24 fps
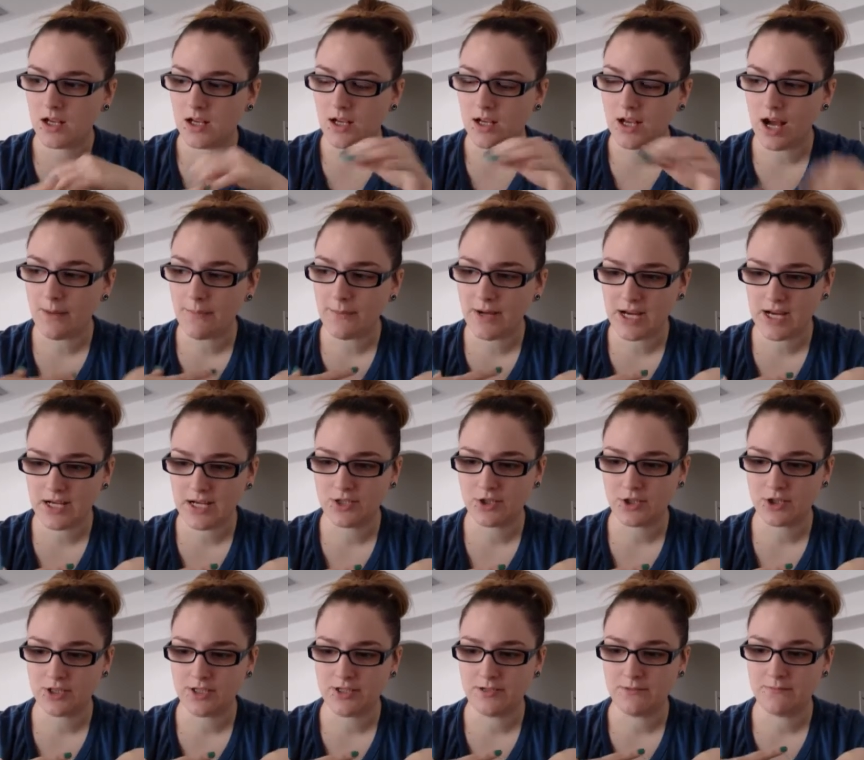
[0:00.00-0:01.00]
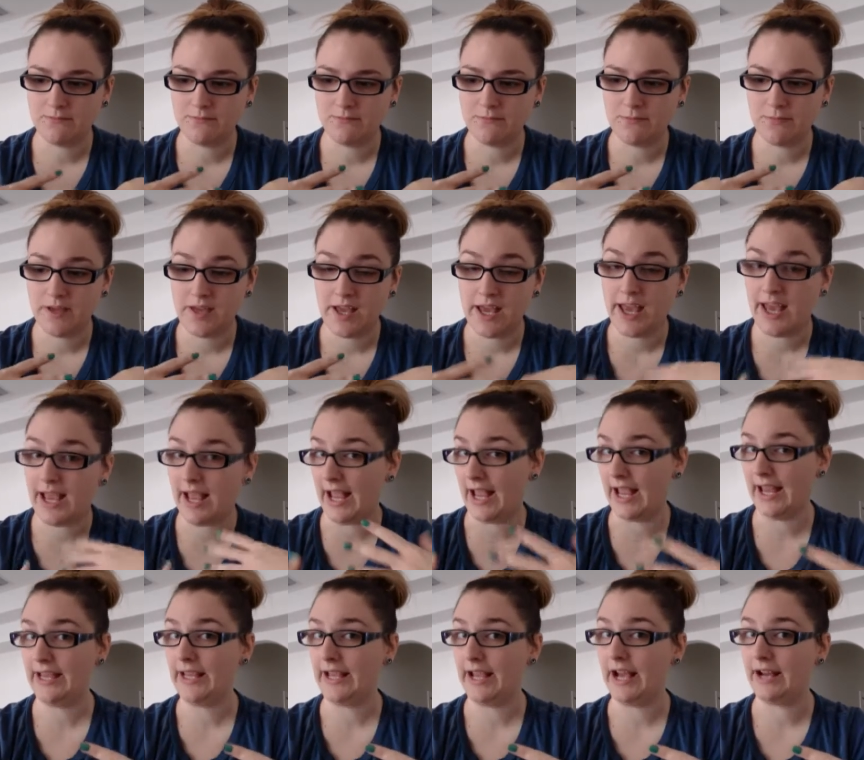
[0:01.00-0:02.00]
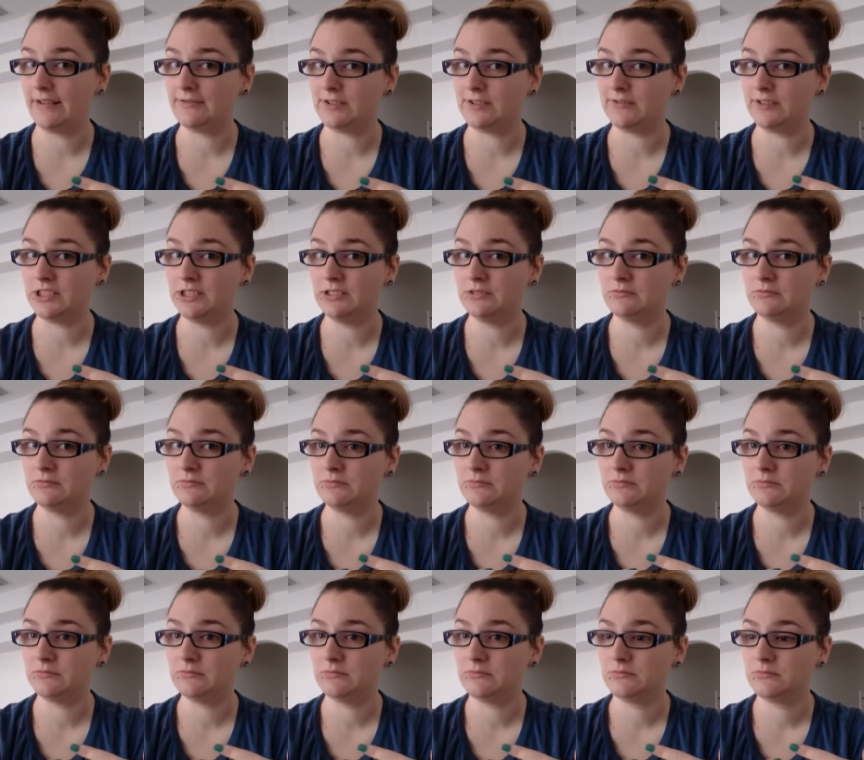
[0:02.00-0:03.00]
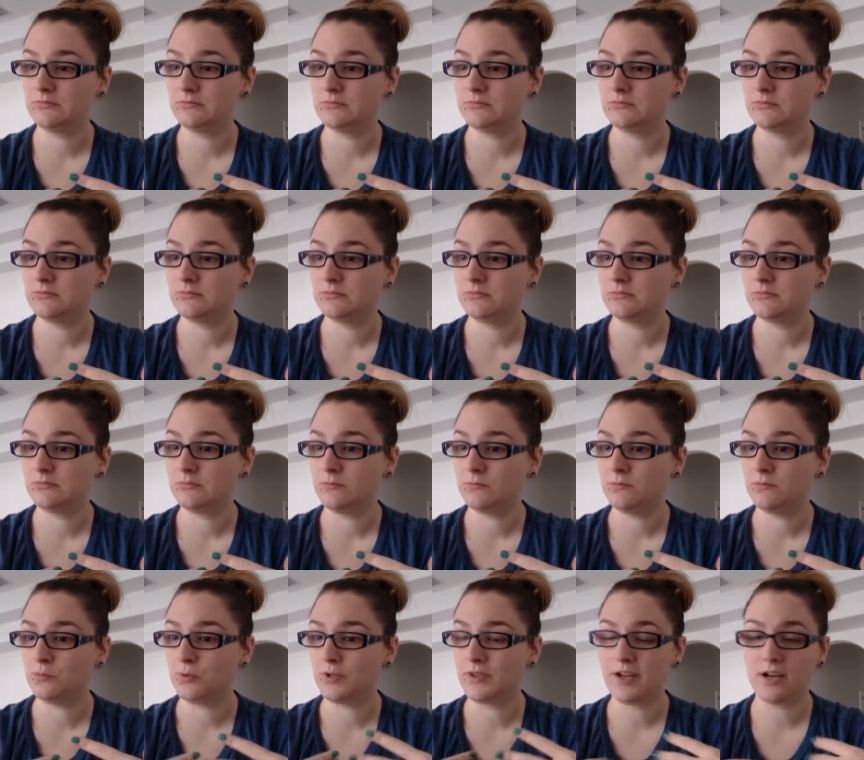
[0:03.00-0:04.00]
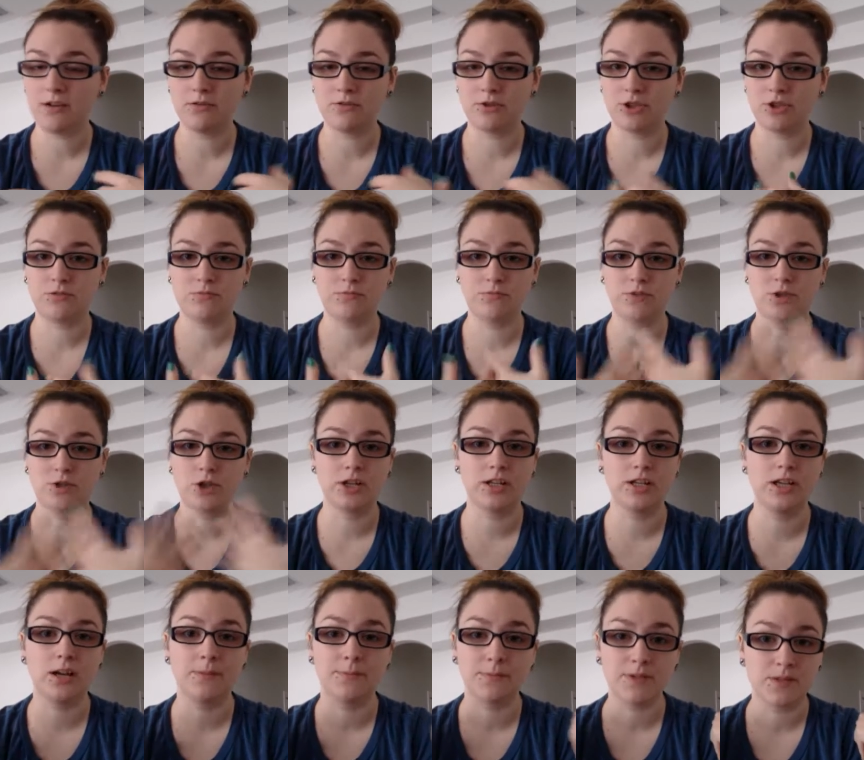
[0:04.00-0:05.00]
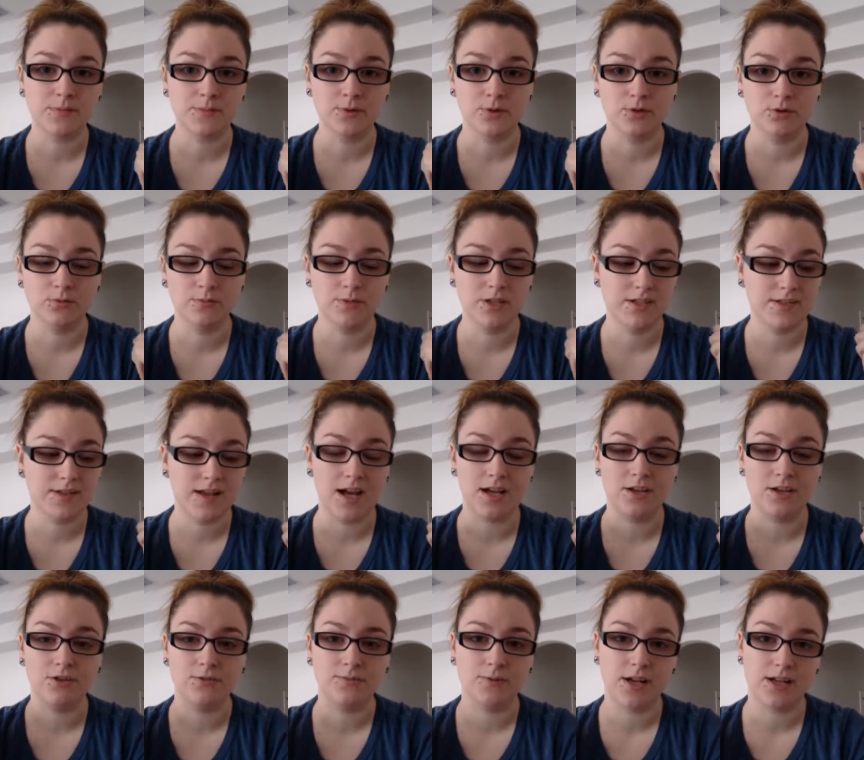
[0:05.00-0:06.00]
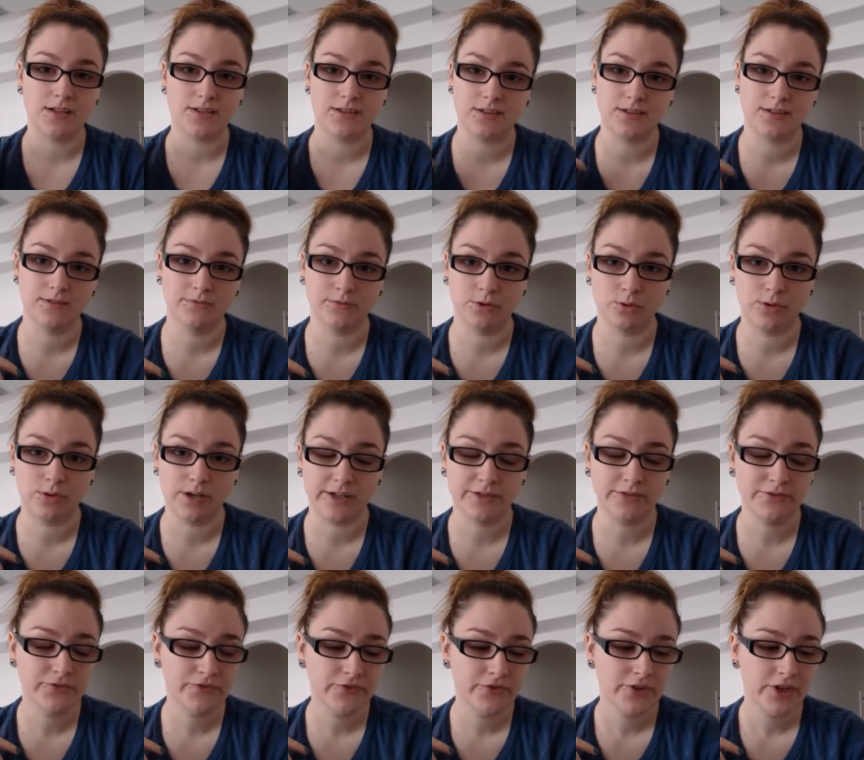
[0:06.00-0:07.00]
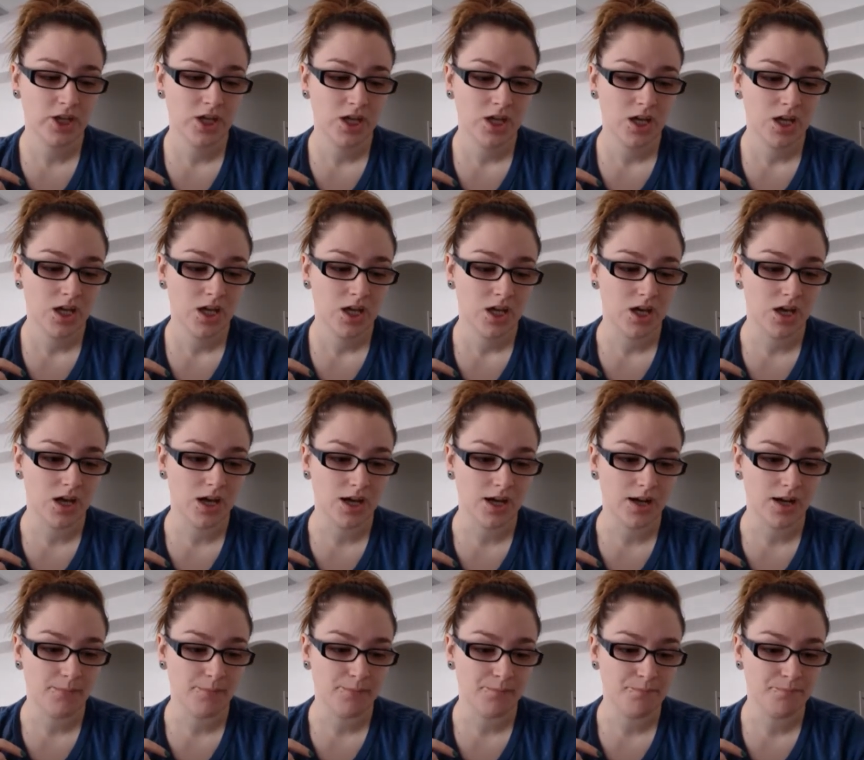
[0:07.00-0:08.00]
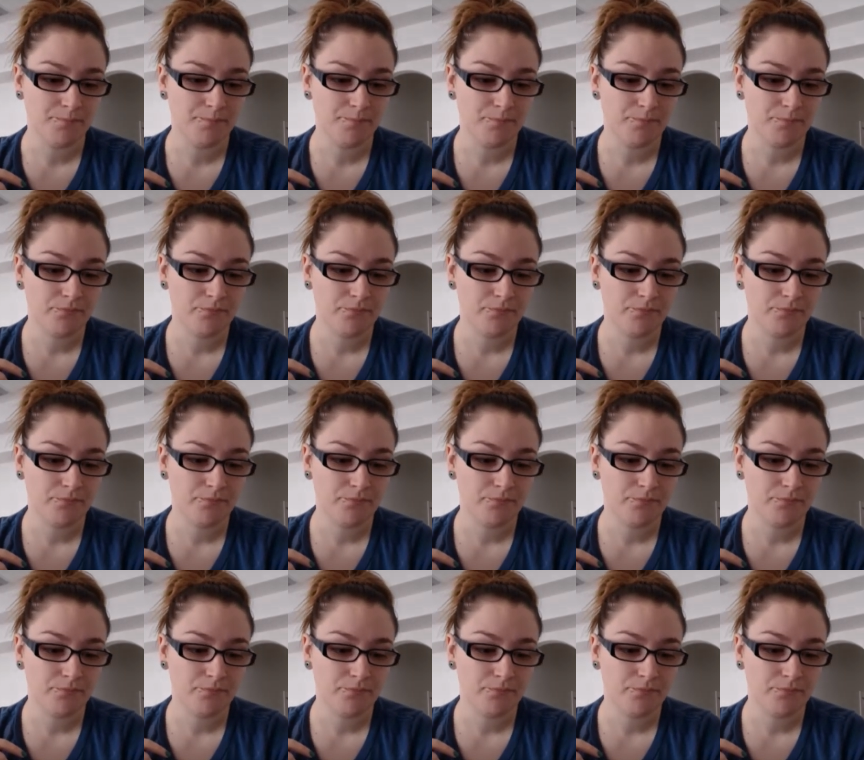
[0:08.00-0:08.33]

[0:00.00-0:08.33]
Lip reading: got my ice cream, ate half of it, without dirtying up a spoon, because I use plastic silverware, dirtied